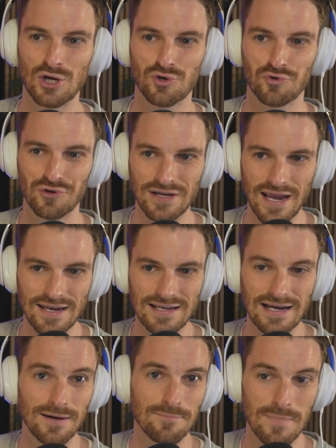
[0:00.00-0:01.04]

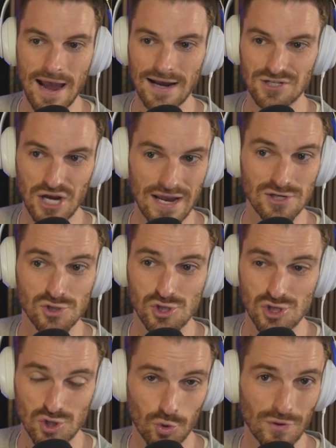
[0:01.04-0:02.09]
creating a match and
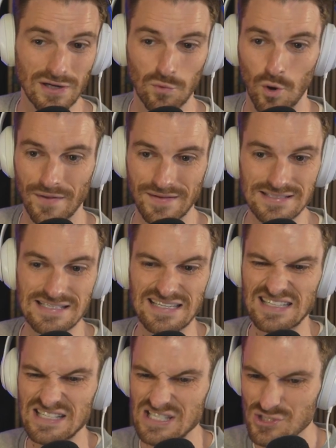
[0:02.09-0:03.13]
joining one. This is
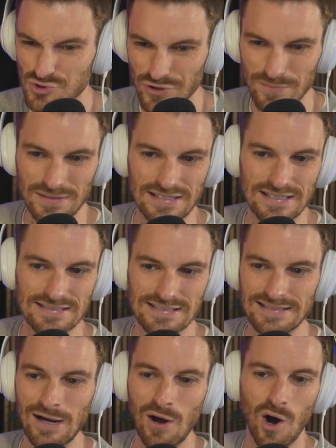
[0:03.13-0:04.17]
extremely
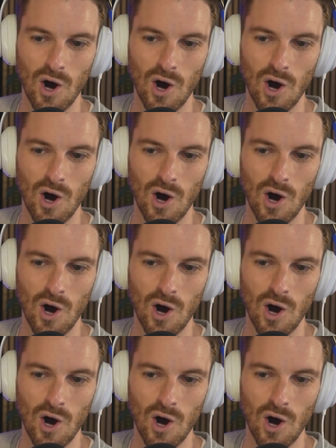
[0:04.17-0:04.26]
easy.